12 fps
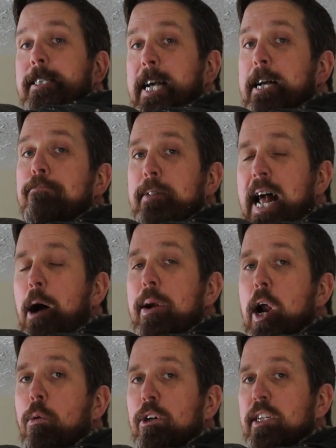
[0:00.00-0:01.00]
See, now we
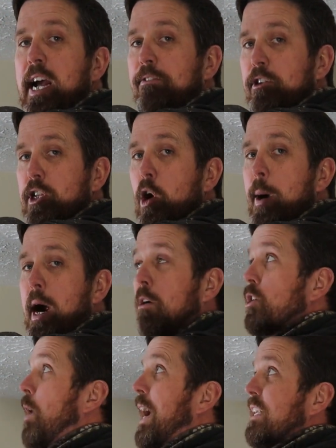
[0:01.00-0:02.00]
know we're safe. There's no
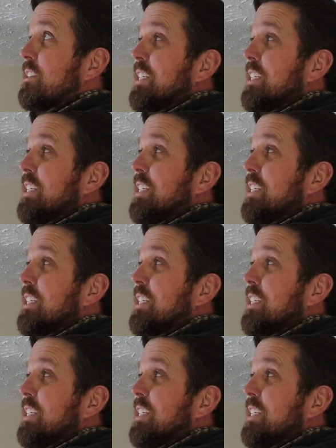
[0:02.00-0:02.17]
power. So I can